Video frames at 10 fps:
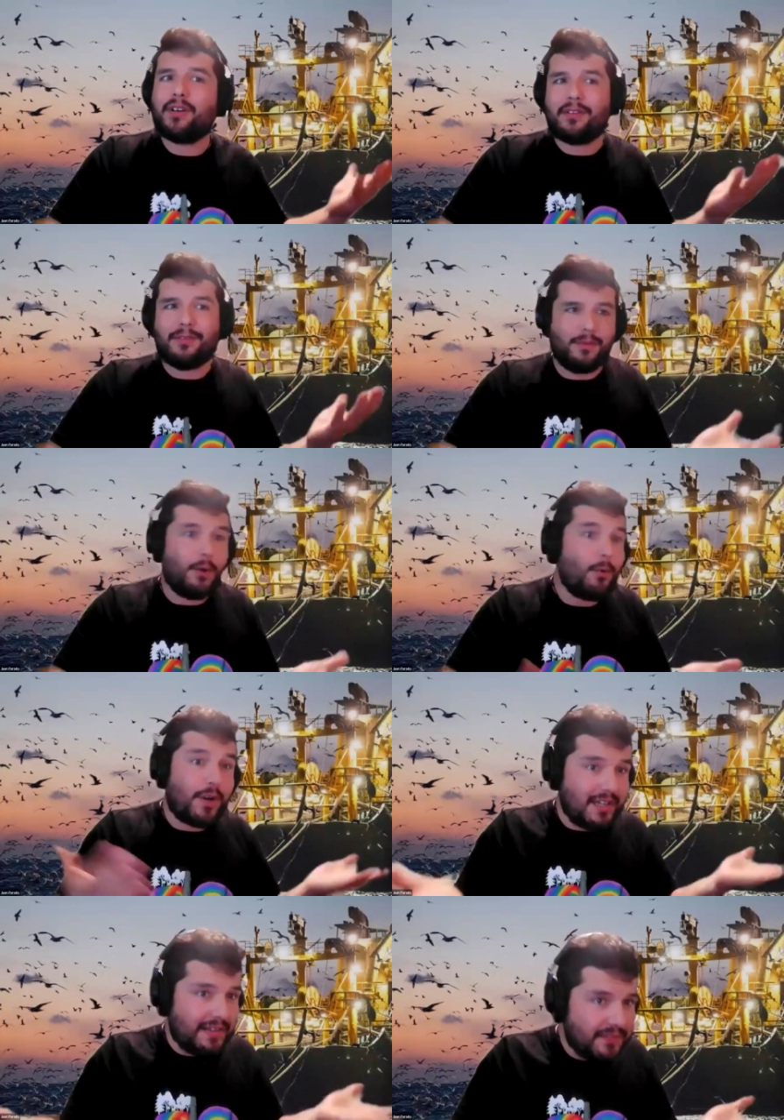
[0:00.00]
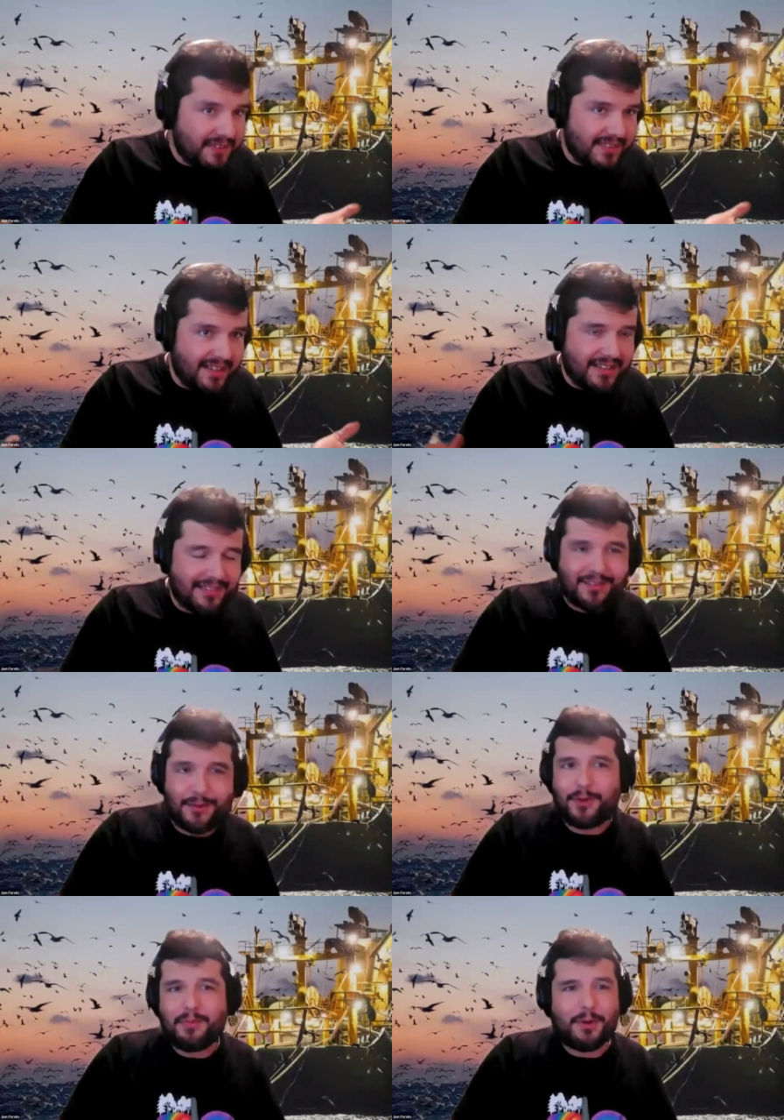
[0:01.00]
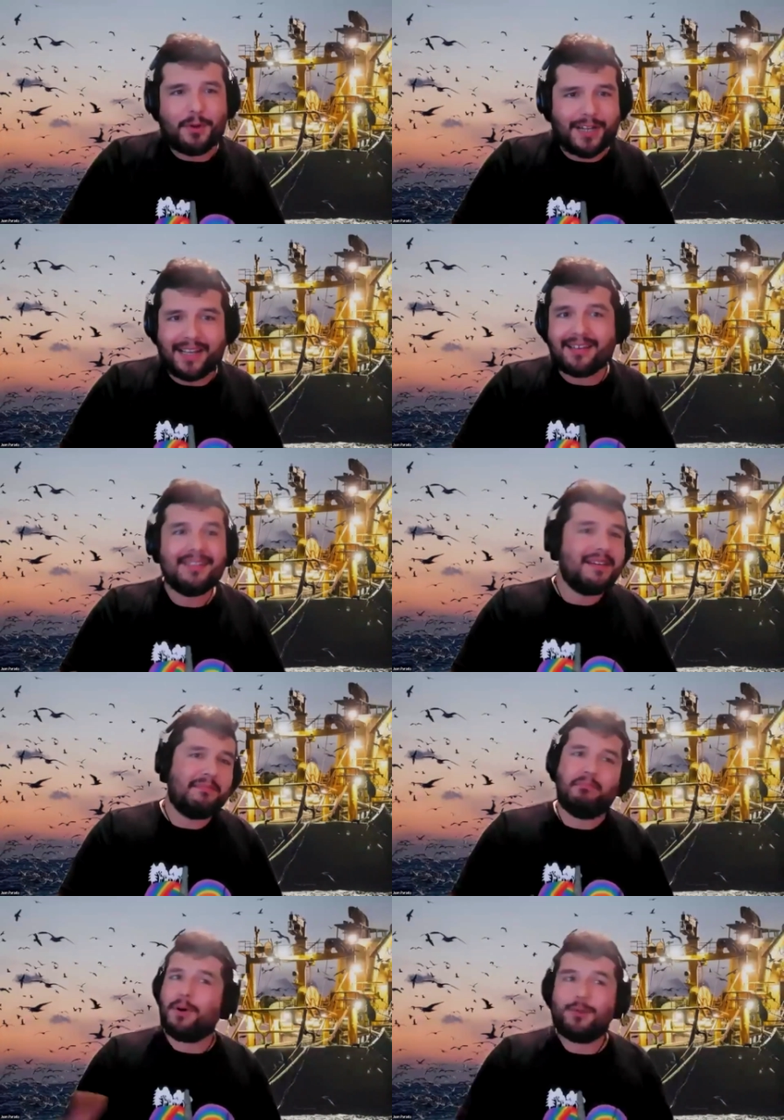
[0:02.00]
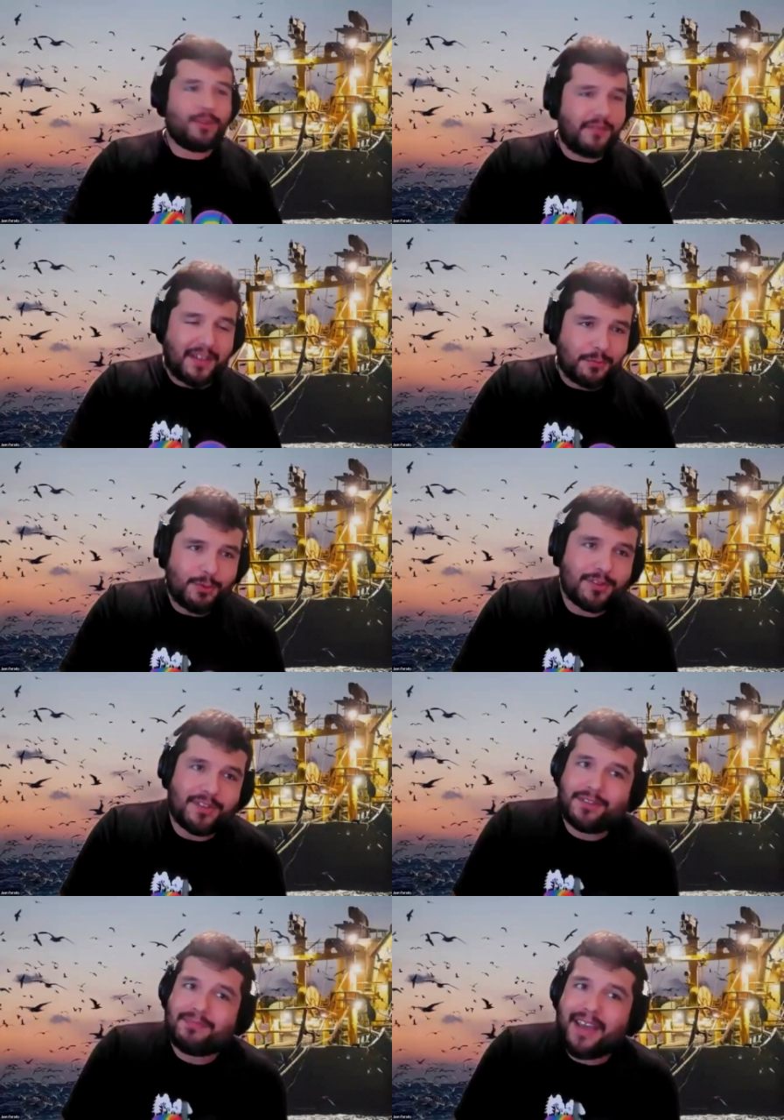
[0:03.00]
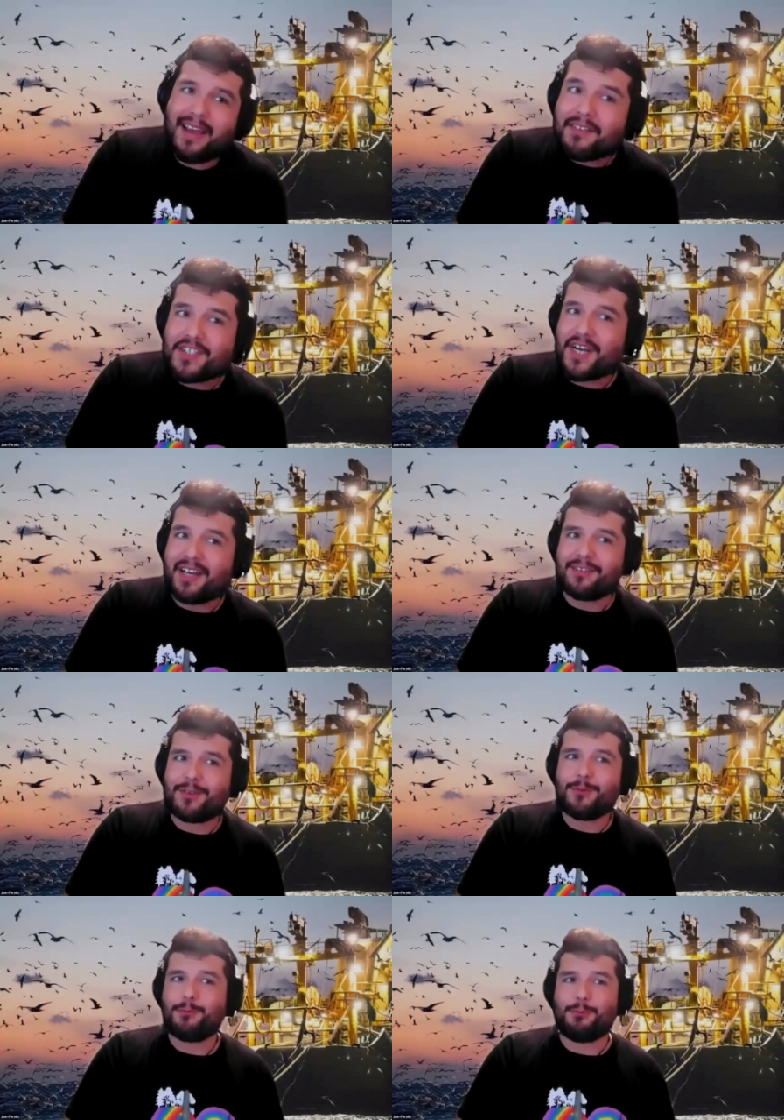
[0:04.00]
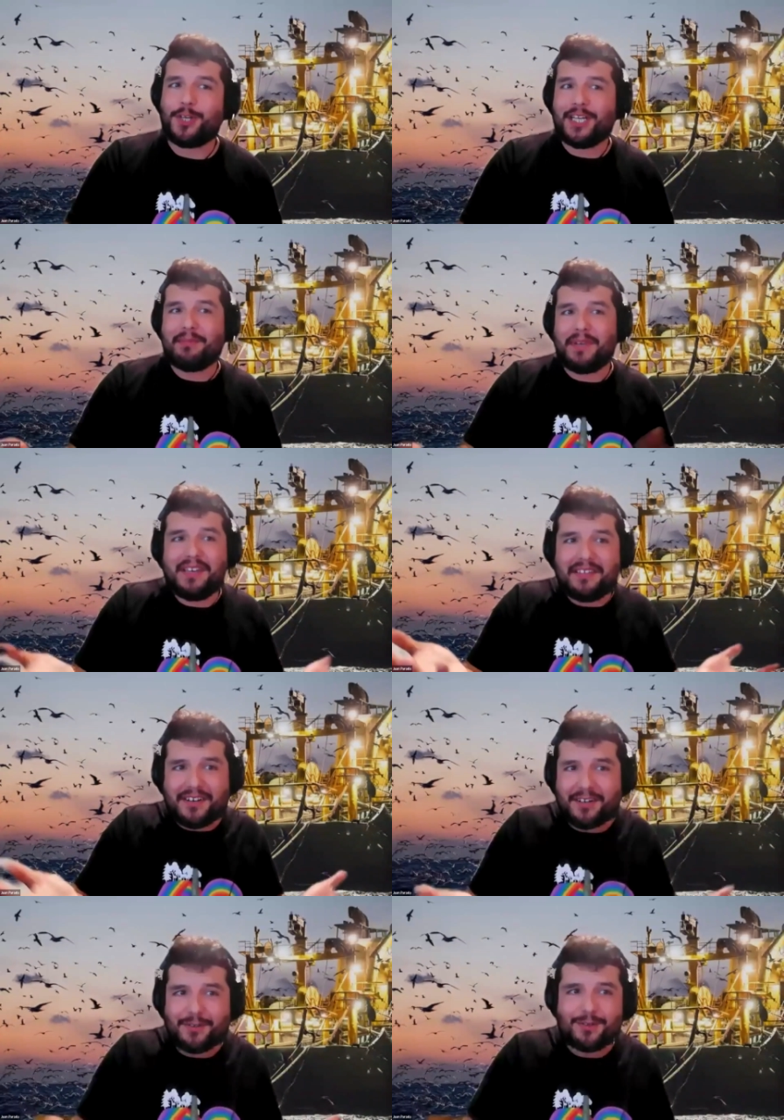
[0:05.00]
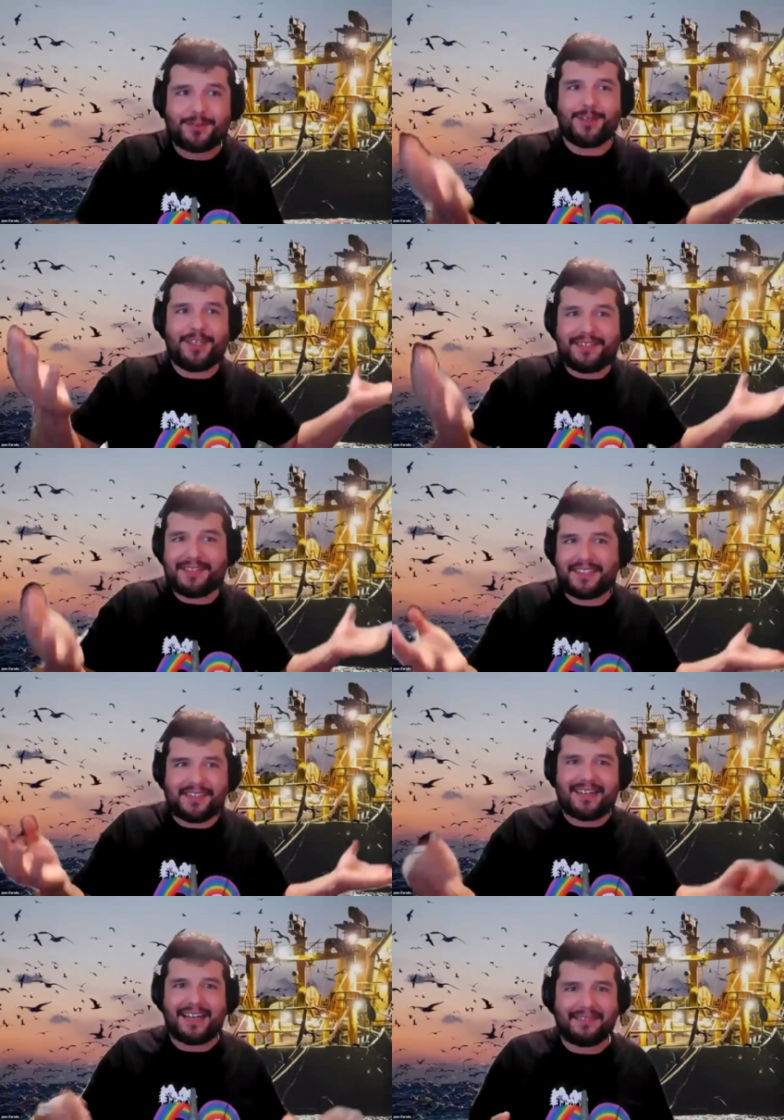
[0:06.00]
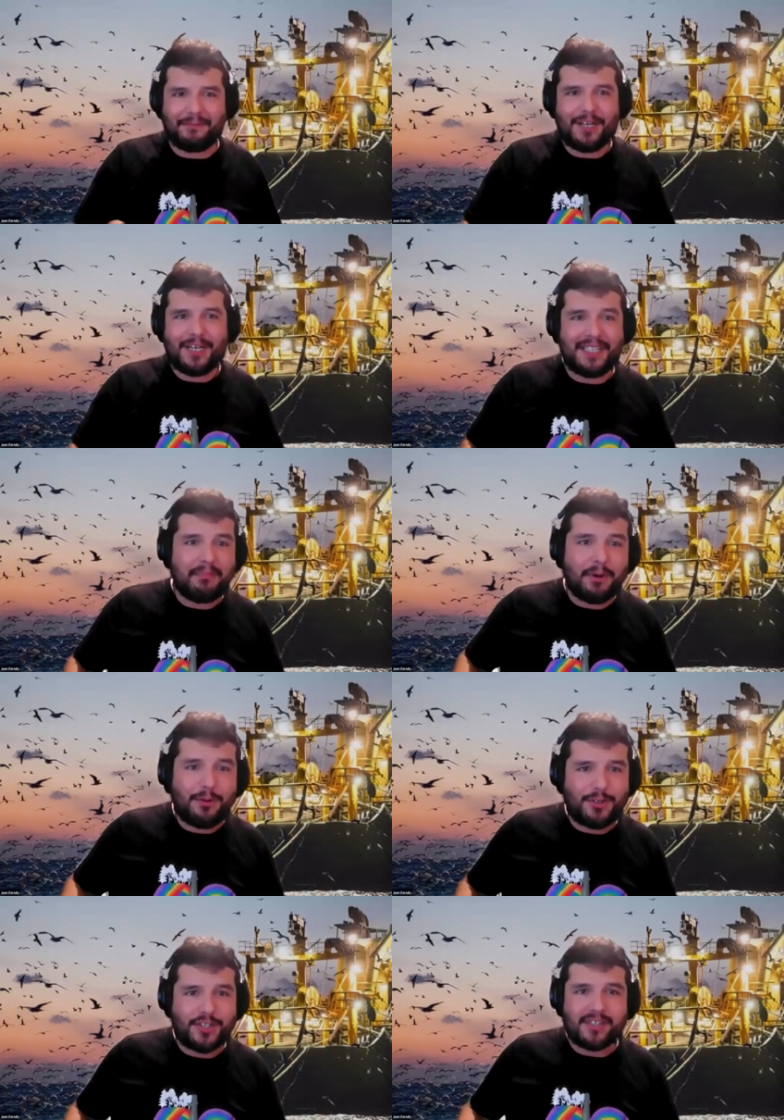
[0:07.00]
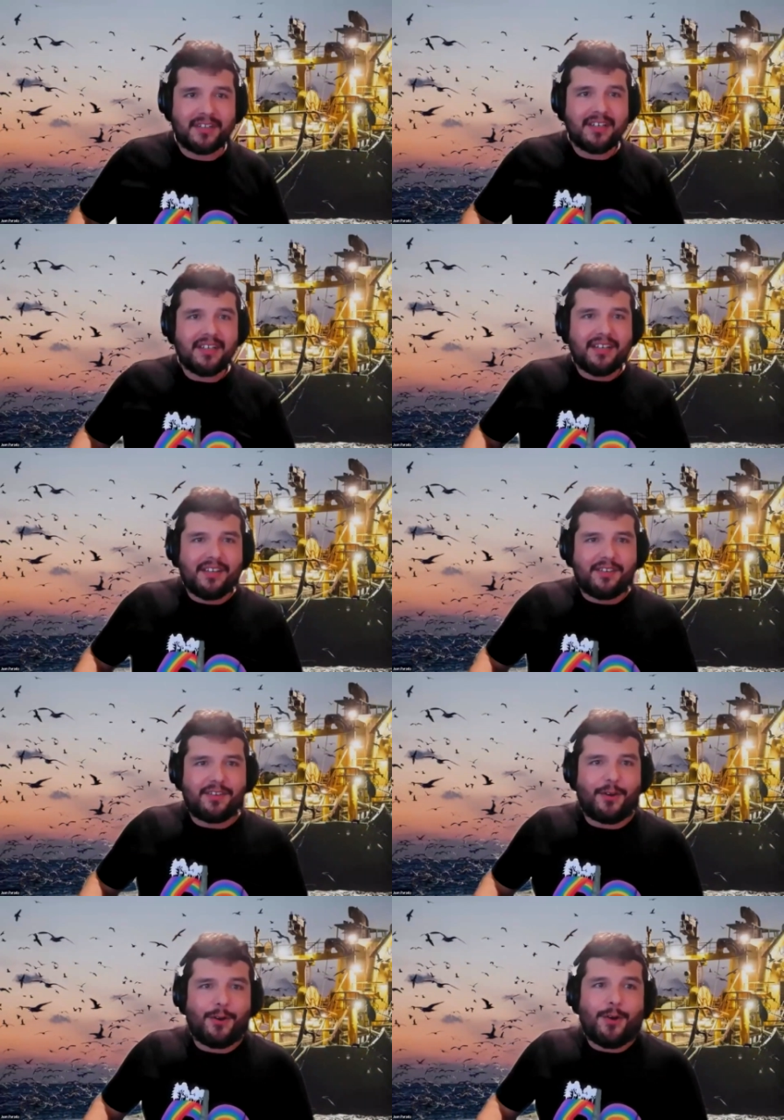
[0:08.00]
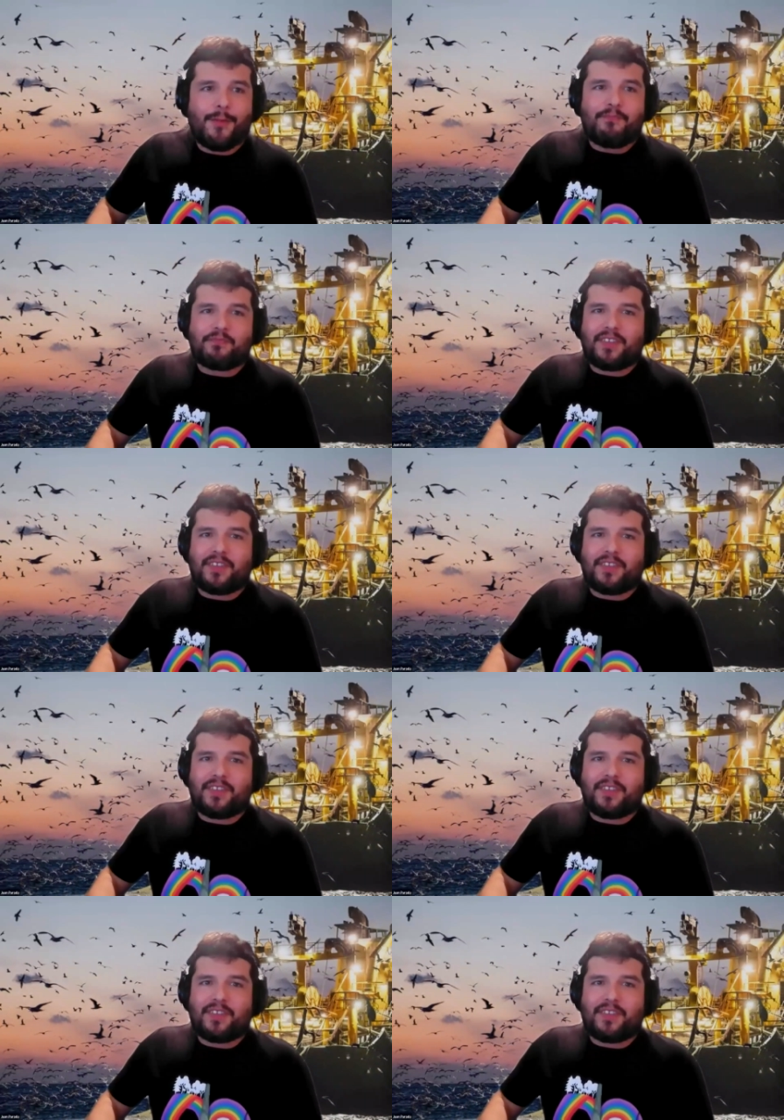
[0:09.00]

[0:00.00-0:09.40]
where no one lives that is so remote. Like most of us will not have a chance to really be there because it's just like really deep ocean. So